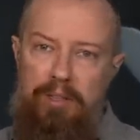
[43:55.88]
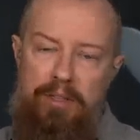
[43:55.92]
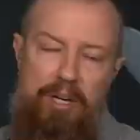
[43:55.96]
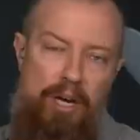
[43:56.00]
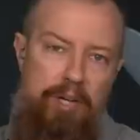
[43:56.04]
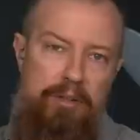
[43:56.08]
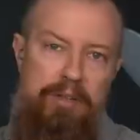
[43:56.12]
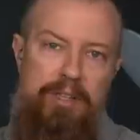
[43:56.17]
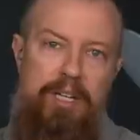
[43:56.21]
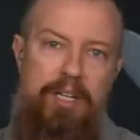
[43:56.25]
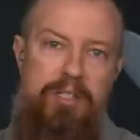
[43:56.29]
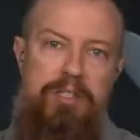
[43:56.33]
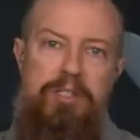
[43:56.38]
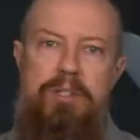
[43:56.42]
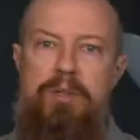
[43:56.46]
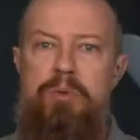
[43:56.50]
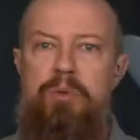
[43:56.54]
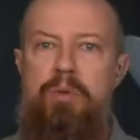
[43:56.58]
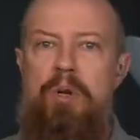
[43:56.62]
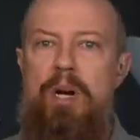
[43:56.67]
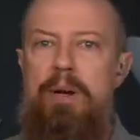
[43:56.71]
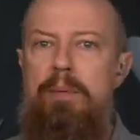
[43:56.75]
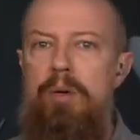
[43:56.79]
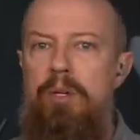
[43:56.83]
100,000
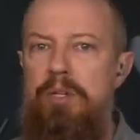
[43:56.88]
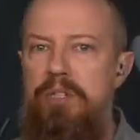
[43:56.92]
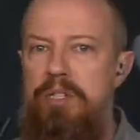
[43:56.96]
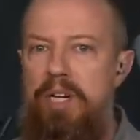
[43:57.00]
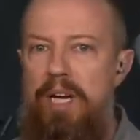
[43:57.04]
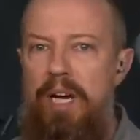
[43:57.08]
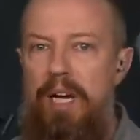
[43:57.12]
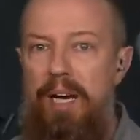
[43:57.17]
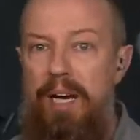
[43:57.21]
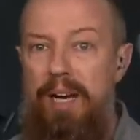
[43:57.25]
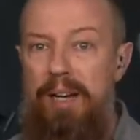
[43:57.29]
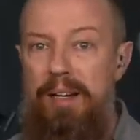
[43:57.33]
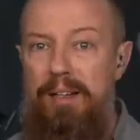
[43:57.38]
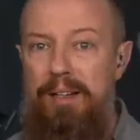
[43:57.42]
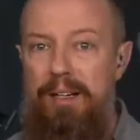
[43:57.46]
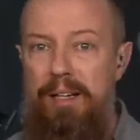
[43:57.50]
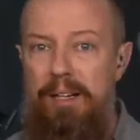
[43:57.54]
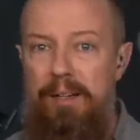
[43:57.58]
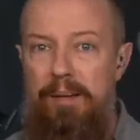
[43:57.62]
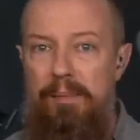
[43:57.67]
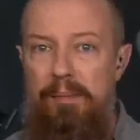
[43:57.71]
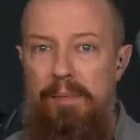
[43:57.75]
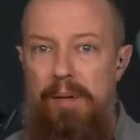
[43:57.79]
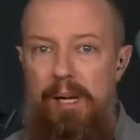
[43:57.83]
subscribers and
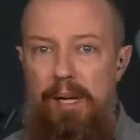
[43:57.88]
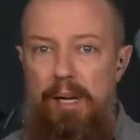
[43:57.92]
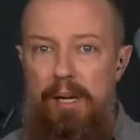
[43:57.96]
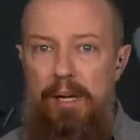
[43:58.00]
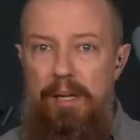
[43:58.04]
um,